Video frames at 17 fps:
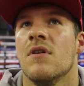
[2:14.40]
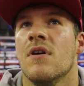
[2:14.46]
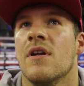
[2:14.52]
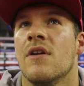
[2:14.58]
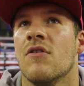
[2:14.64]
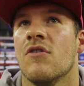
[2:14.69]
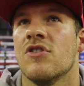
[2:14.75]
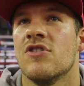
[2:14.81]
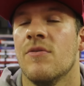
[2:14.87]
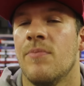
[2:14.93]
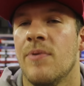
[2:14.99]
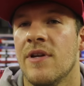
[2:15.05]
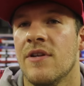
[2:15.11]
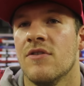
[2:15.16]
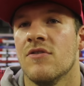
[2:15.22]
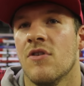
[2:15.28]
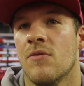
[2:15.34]
In honest
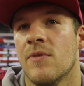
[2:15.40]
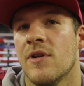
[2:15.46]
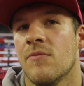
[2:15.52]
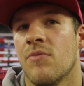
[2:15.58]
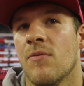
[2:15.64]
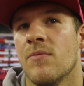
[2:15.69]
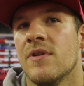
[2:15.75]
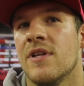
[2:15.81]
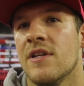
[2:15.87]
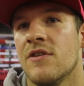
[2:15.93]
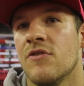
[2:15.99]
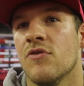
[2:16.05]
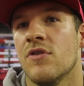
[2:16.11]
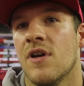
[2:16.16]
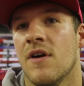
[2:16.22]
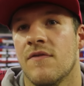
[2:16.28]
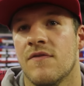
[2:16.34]
opinion, Dominic probably did do
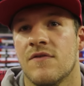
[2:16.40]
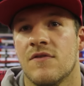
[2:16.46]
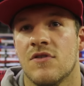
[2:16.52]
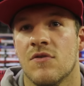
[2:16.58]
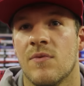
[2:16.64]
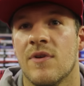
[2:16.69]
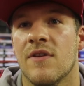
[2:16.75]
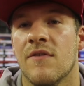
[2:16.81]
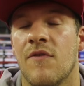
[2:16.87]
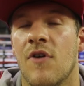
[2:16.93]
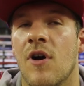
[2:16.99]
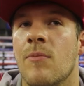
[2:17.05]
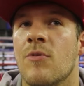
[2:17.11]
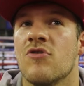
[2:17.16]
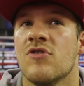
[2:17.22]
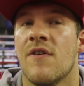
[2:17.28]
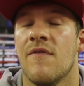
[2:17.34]
enough to win the fight,
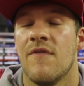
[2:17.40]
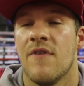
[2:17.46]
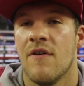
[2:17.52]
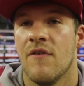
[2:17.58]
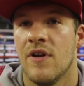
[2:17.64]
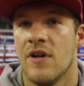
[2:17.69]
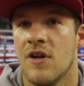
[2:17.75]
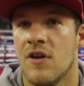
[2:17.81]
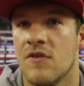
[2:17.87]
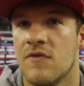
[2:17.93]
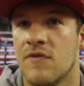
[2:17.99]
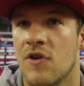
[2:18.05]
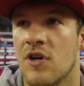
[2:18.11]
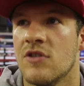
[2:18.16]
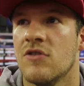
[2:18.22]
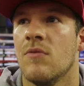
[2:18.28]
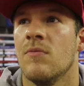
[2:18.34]
but it was a very close
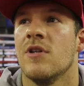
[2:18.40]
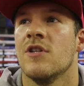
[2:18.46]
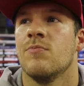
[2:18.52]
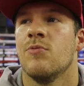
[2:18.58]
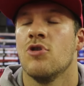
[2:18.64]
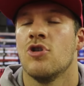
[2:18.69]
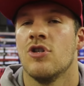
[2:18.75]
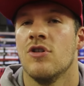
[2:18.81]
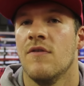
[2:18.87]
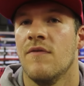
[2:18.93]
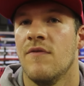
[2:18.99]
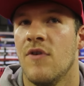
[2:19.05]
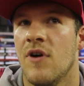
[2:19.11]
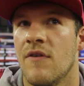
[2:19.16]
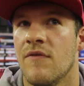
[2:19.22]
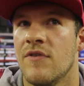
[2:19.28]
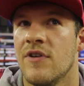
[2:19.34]
fight. Dominic's pushing on,
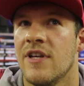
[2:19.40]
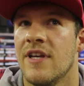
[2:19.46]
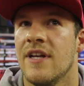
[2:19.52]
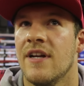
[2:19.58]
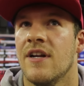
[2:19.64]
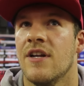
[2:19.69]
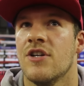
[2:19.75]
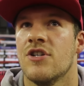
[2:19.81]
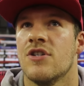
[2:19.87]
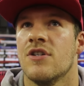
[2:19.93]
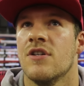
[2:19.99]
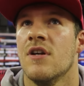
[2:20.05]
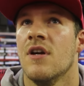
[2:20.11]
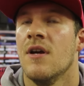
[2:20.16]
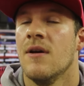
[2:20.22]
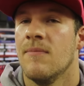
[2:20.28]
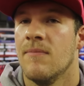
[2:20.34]
fighting for the English.
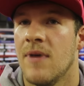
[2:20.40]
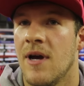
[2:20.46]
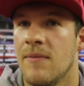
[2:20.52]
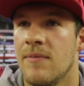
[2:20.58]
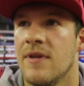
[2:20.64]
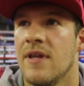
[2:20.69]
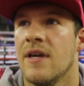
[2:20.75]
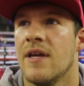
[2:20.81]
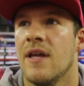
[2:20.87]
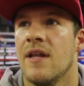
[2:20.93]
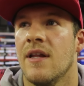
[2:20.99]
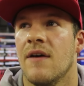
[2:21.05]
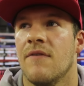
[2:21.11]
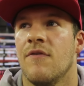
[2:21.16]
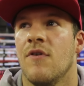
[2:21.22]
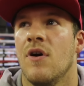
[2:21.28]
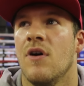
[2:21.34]
Maybe they'll get
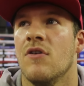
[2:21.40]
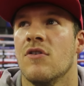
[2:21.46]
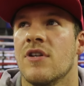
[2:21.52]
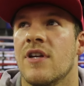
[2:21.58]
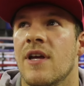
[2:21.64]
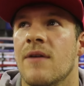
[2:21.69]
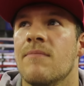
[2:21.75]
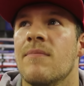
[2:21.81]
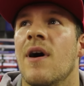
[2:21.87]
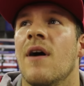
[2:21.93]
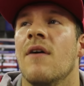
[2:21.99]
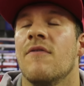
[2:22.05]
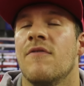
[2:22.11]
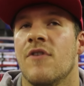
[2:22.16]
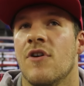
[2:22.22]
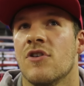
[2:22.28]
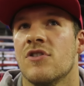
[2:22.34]
that fight on again,
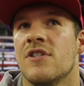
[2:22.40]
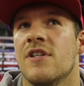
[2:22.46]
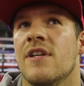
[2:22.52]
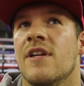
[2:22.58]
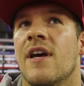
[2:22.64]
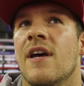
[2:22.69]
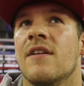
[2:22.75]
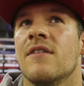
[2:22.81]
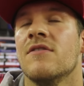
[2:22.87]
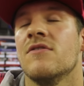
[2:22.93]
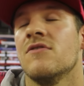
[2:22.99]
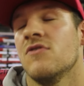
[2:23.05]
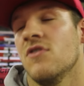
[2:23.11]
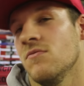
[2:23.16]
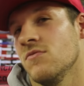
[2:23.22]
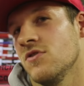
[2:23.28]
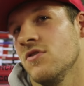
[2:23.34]
but firstly in hand,
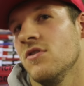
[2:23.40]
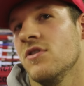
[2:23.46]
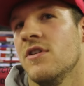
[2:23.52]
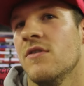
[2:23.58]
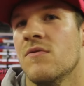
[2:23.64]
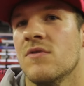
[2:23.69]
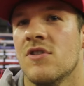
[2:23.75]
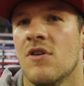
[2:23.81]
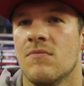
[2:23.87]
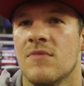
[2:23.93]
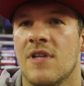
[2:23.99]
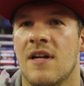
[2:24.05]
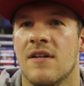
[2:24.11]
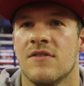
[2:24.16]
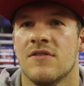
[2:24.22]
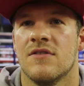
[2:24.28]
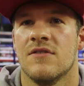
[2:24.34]
Tom's got to deal with Tom
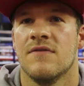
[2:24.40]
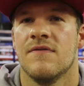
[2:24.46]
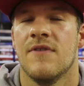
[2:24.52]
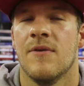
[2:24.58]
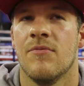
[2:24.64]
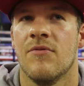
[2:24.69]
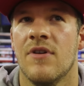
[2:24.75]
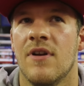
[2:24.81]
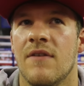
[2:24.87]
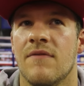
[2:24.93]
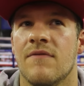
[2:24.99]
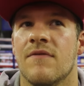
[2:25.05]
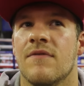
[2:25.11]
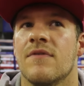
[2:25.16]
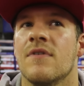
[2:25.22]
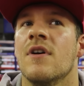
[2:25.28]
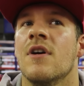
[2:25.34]
Dallas, February
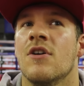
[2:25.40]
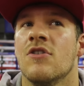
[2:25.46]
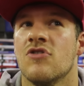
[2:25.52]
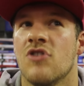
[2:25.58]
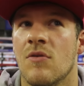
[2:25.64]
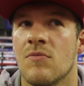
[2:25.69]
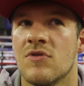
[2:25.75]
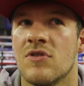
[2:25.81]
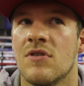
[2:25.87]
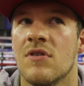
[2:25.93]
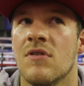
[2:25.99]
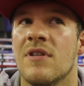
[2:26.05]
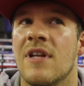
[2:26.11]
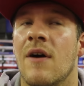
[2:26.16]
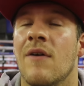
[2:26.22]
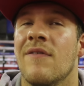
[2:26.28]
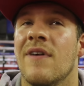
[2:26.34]
11th.
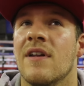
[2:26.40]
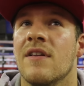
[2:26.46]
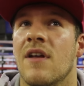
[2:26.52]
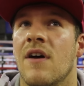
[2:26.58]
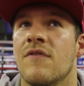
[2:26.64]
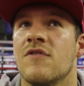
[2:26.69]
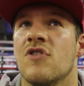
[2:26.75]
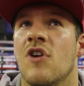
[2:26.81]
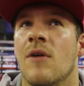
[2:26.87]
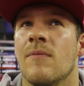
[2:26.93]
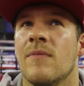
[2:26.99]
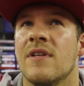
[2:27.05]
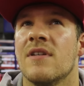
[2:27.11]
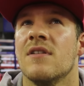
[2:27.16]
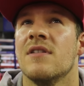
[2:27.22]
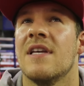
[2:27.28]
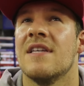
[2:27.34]
Now we've had enough time,
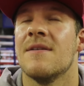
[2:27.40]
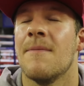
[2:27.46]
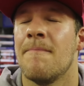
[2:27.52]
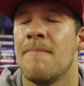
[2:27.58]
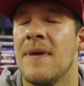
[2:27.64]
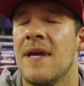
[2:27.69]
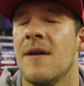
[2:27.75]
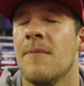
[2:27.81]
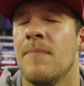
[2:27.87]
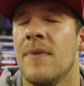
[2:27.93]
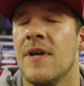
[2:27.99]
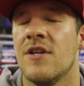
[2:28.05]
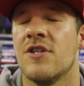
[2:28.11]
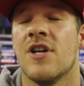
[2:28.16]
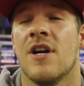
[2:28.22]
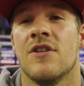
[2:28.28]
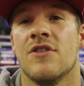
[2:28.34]
there's big
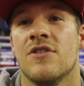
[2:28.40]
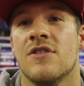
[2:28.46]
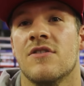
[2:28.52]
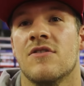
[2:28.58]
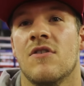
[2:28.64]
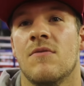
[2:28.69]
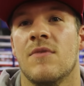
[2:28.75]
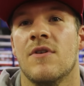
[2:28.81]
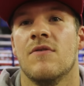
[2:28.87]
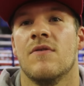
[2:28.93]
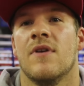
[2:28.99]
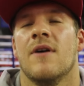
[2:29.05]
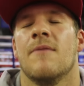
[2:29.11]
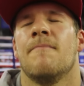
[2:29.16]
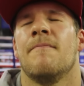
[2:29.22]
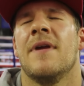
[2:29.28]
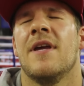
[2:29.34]
changes in Tom Little
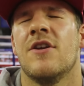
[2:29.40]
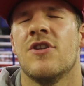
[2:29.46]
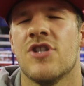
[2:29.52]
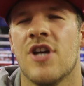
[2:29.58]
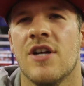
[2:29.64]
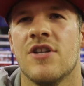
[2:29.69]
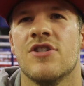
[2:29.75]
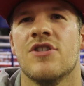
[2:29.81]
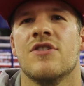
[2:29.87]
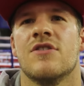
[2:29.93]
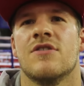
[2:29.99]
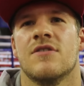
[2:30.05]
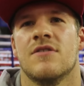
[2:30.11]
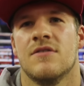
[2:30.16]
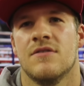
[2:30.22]
now, big changes.